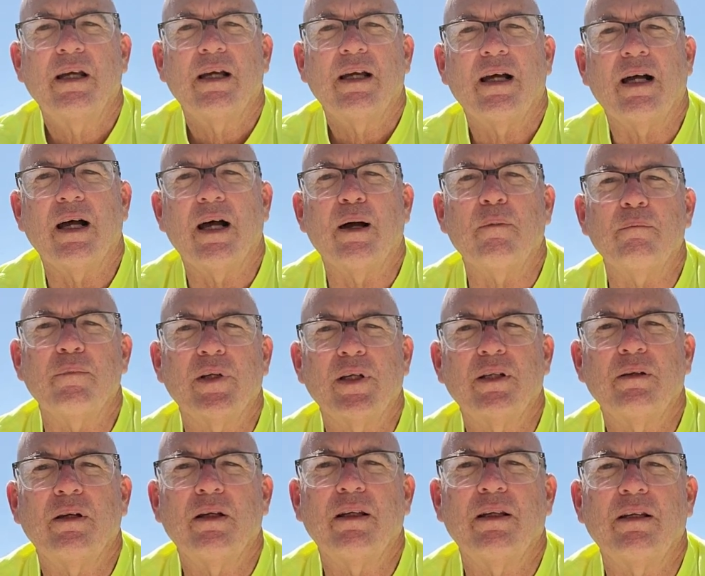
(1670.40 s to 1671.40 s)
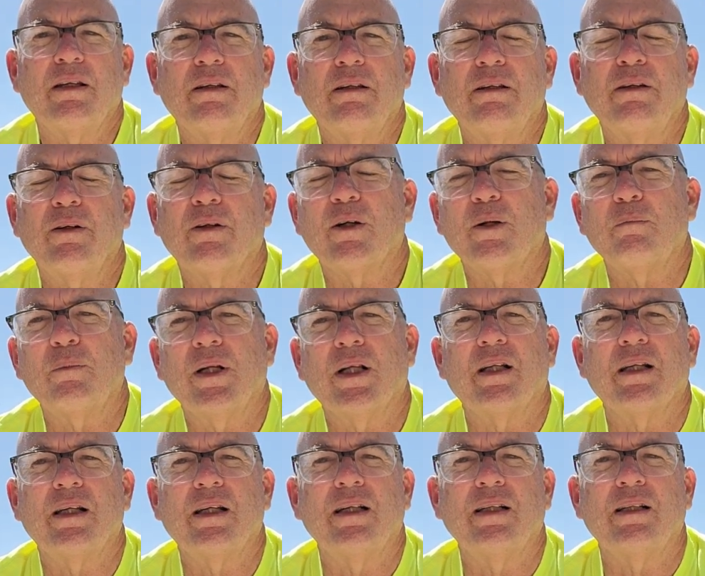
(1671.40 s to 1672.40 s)
um, your
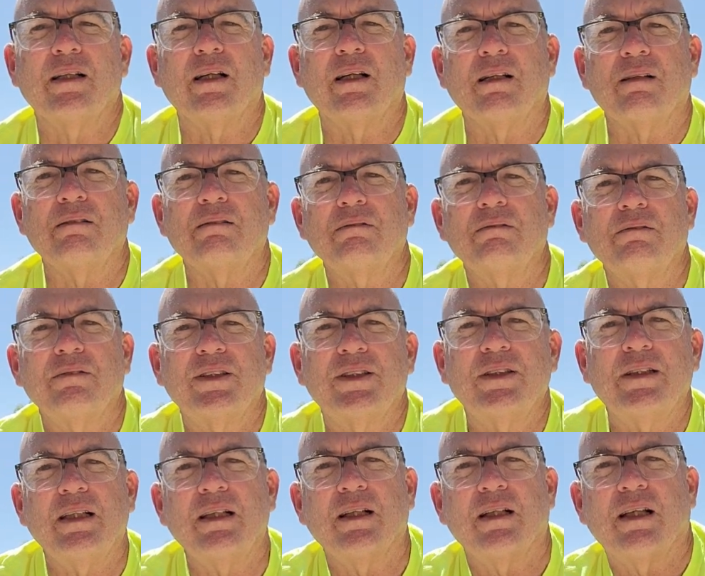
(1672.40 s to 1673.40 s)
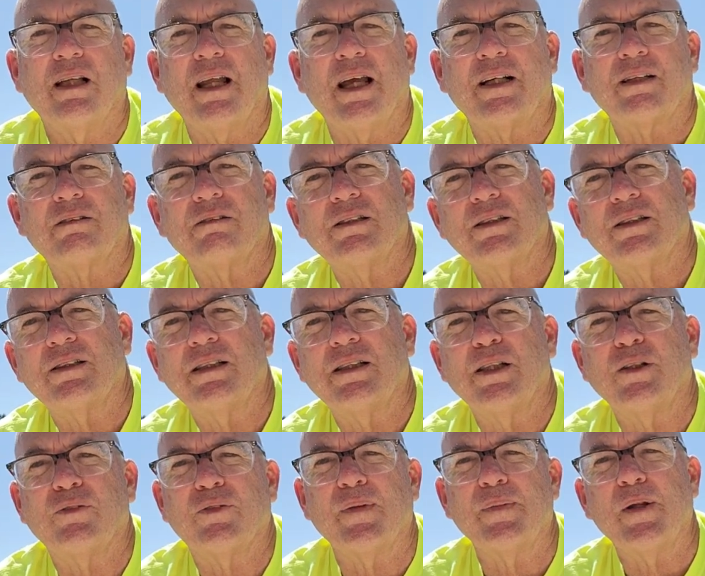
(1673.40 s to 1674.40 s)
ability to steal electricity
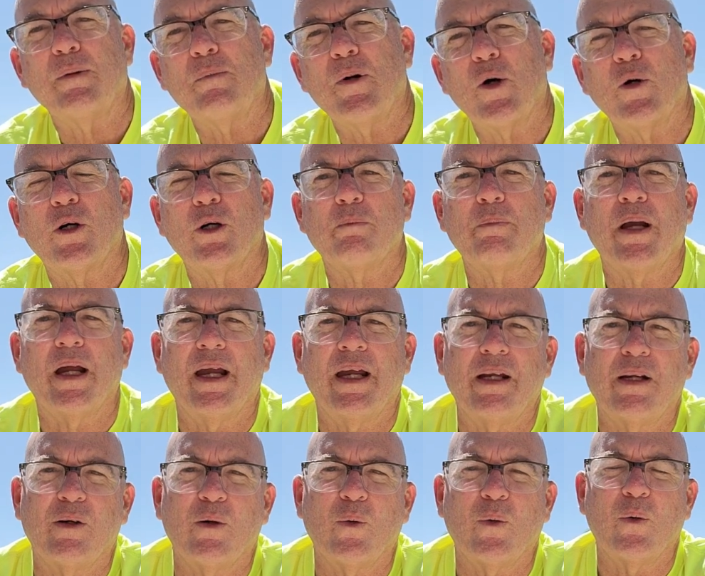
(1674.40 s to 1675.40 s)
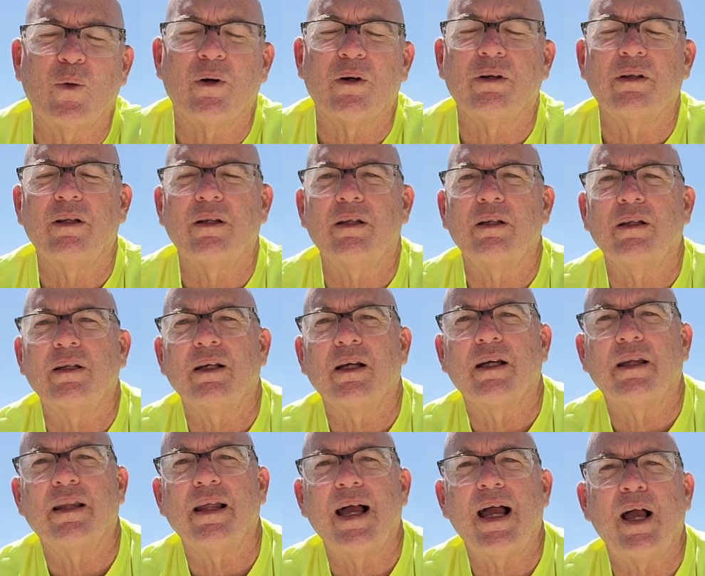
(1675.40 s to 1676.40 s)
from the motor bank or the
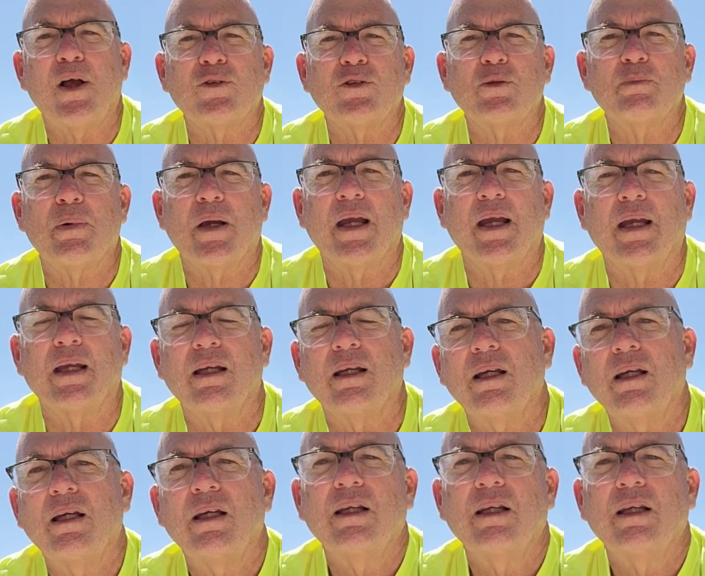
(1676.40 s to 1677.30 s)
uh, the house bank